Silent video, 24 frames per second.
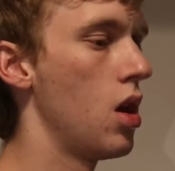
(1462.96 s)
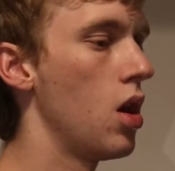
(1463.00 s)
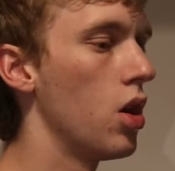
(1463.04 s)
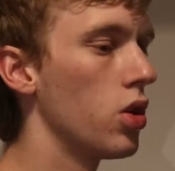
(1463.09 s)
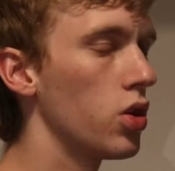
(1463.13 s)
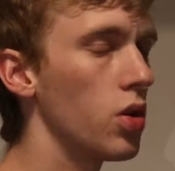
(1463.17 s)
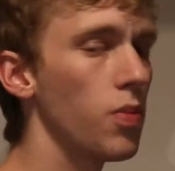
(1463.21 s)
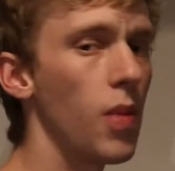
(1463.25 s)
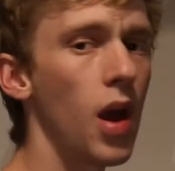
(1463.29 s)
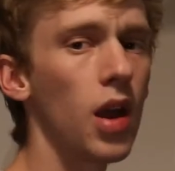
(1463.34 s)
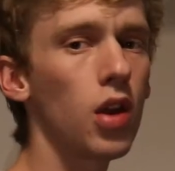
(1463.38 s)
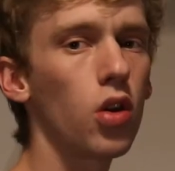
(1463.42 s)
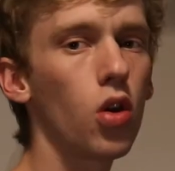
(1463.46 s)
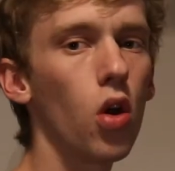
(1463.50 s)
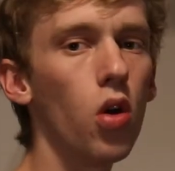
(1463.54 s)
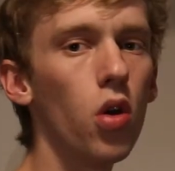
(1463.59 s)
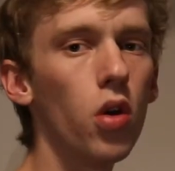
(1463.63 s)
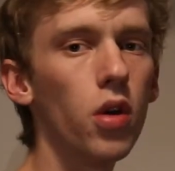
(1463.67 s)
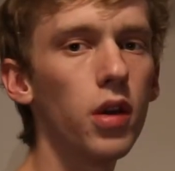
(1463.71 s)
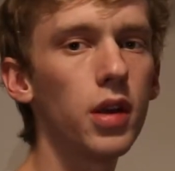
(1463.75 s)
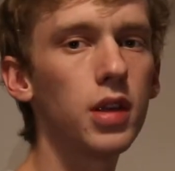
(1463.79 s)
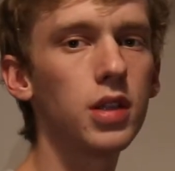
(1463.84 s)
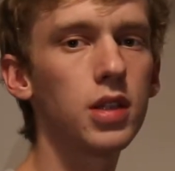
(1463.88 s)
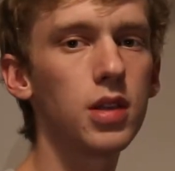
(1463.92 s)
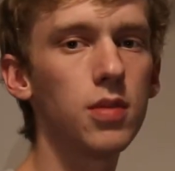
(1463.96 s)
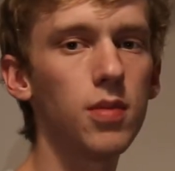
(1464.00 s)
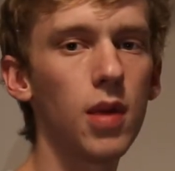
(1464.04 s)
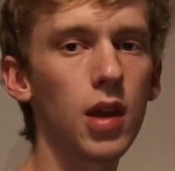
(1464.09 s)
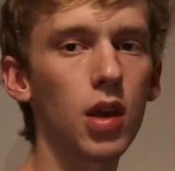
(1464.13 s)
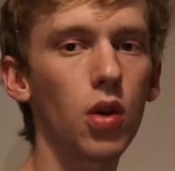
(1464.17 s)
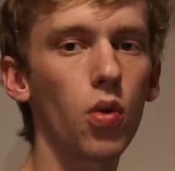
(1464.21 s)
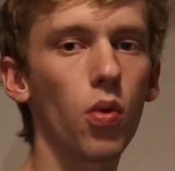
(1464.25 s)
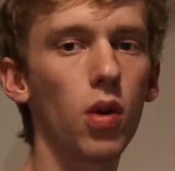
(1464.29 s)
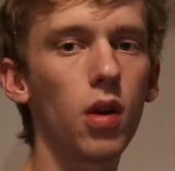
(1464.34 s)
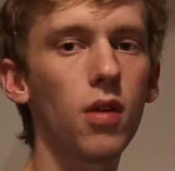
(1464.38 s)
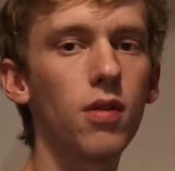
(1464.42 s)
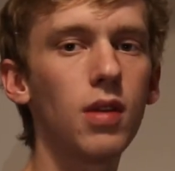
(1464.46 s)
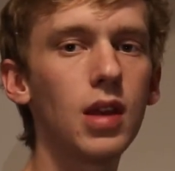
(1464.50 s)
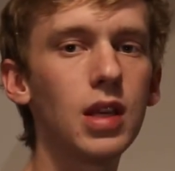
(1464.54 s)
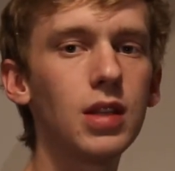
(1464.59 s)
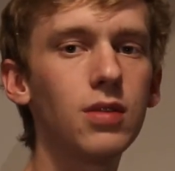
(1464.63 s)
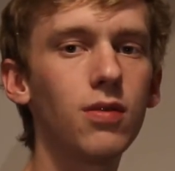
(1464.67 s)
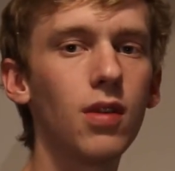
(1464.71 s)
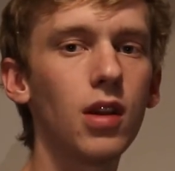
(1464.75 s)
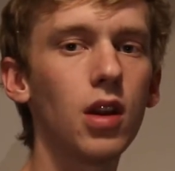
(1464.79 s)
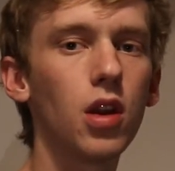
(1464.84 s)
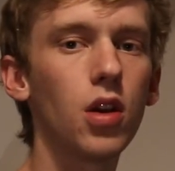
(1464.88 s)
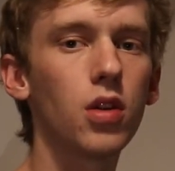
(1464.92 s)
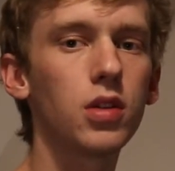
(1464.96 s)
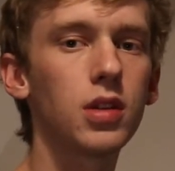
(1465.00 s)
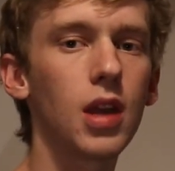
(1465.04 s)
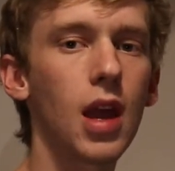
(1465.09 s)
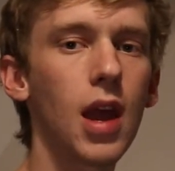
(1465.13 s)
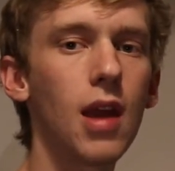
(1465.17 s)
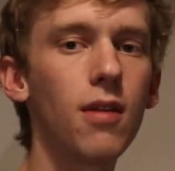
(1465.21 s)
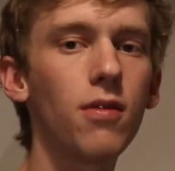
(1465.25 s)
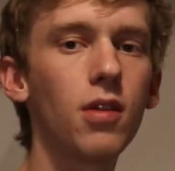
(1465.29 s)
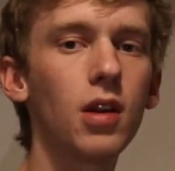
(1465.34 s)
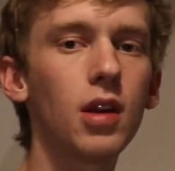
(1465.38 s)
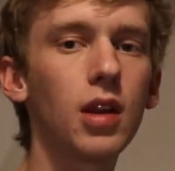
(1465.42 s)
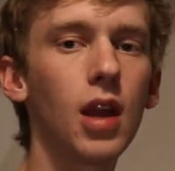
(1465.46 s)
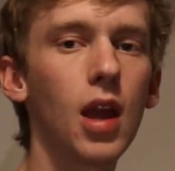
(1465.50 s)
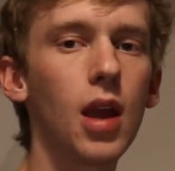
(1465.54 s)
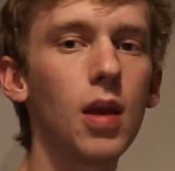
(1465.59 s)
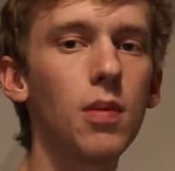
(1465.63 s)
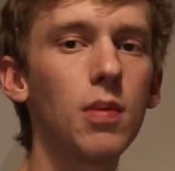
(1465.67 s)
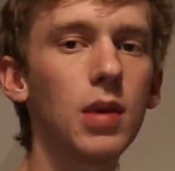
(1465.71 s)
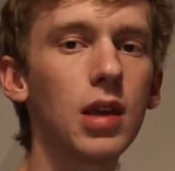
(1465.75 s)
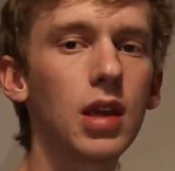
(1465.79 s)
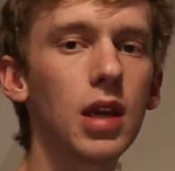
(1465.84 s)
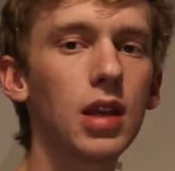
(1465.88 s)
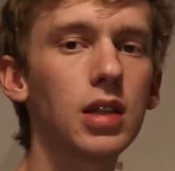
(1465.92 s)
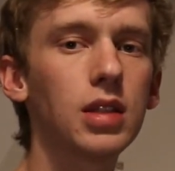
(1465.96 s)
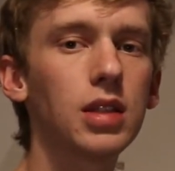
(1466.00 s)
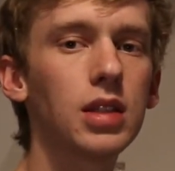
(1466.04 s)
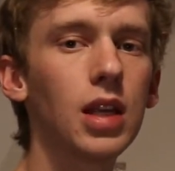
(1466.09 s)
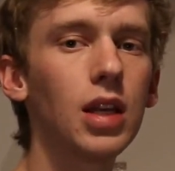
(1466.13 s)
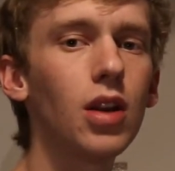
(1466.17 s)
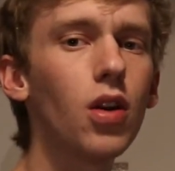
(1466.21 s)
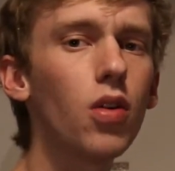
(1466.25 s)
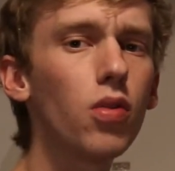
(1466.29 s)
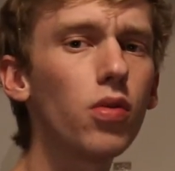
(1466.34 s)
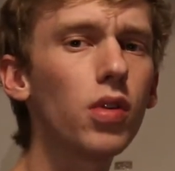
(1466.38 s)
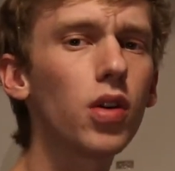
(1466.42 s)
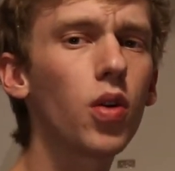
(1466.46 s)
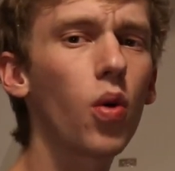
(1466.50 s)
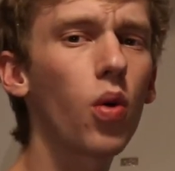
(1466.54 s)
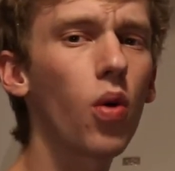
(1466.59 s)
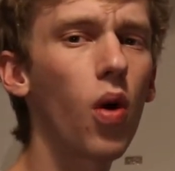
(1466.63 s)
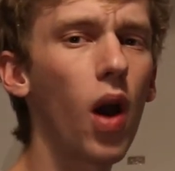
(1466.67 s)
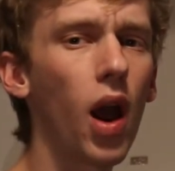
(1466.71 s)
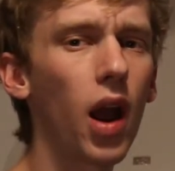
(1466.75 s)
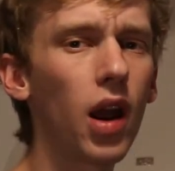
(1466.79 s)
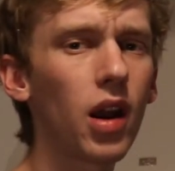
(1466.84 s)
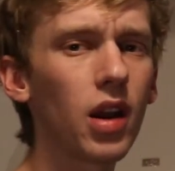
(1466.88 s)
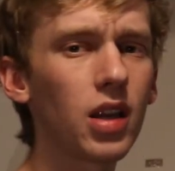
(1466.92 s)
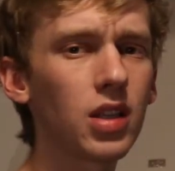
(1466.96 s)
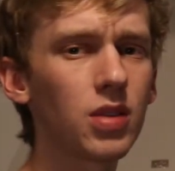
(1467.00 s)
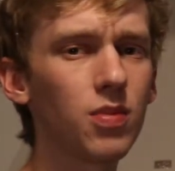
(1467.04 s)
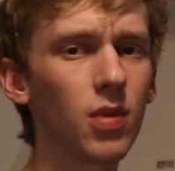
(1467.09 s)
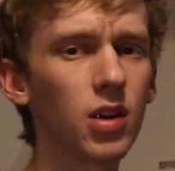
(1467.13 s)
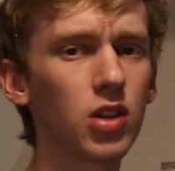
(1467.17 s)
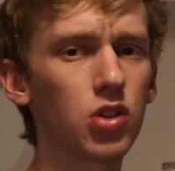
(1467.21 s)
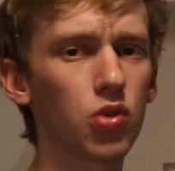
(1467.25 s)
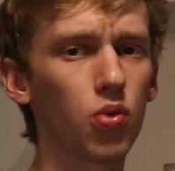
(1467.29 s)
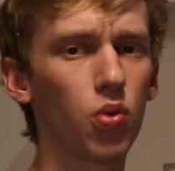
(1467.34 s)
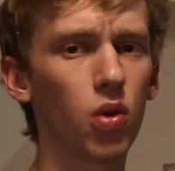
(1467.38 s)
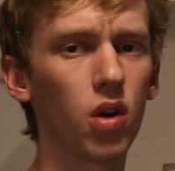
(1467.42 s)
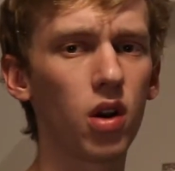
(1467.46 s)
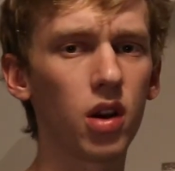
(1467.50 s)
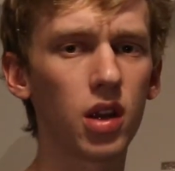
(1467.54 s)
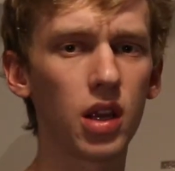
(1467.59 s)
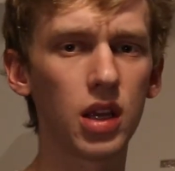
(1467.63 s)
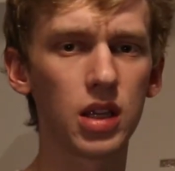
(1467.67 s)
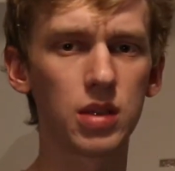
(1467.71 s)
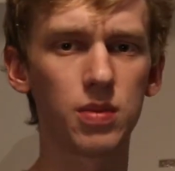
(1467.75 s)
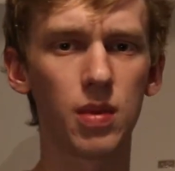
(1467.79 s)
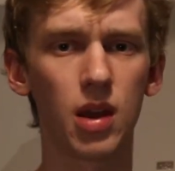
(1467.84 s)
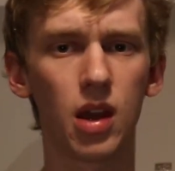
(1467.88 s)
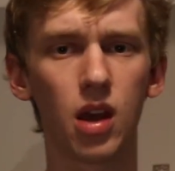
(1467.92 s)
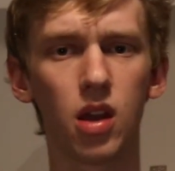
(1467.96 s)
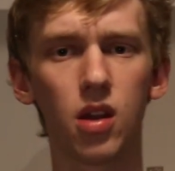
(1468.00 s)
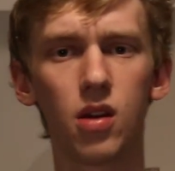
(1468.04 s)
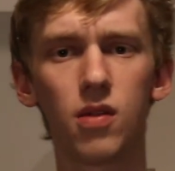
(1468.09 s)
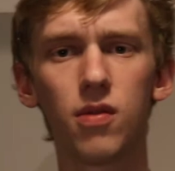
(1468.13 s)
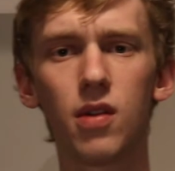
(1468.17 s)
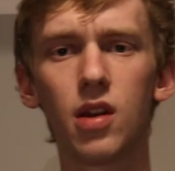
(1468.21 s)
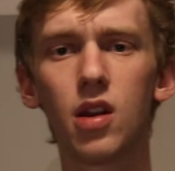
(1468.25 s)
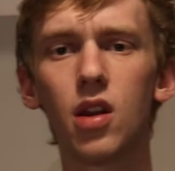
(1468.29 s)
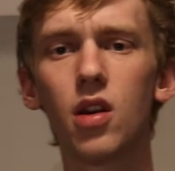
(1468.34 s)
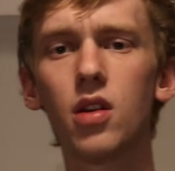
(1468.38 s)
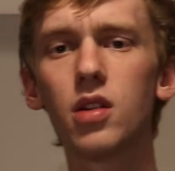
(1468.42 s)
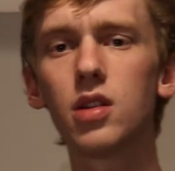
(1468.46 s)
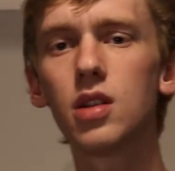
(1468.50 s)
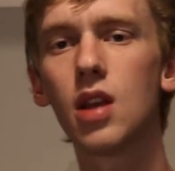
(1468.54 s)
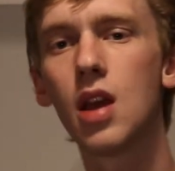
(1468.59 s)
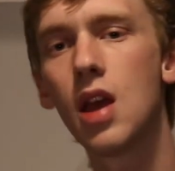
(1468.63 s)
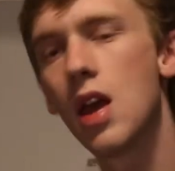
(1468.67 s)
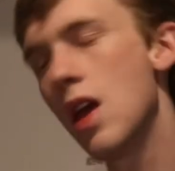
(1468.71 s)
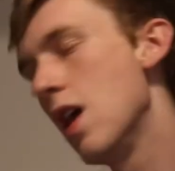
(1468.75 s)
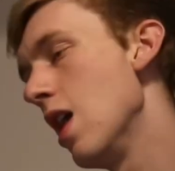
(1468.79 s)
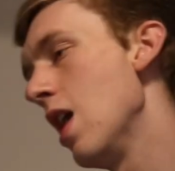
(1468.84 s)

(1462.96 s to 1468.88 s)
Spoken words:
So my goal is to make one of these videos every day because they don't require as much work as my other videos.